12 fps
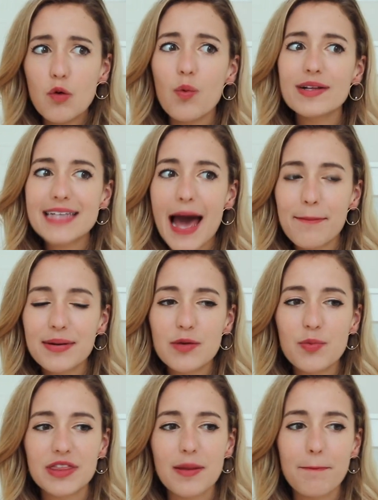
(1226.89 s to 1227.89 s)
what's
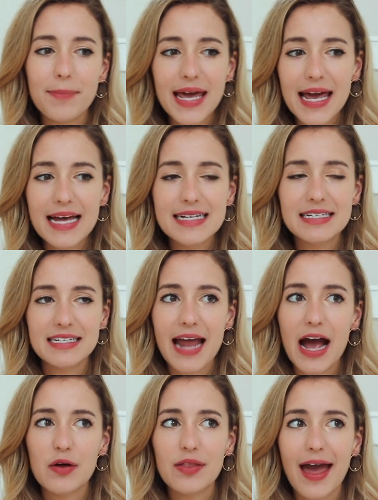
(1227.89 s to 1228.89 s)
happening with the band
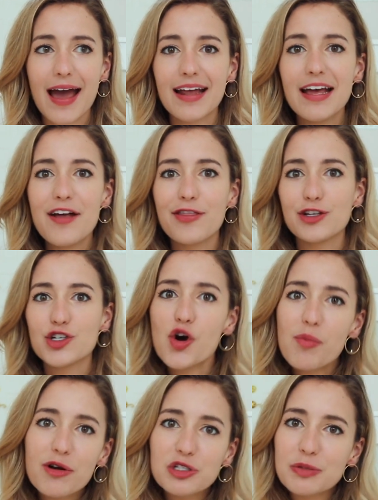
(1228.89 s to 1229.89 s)
now that the
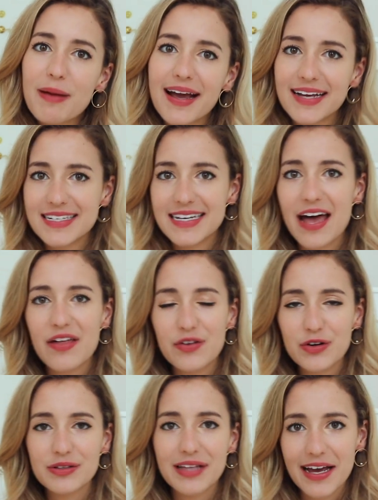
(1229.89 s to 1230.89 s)
Joe Bros are back together?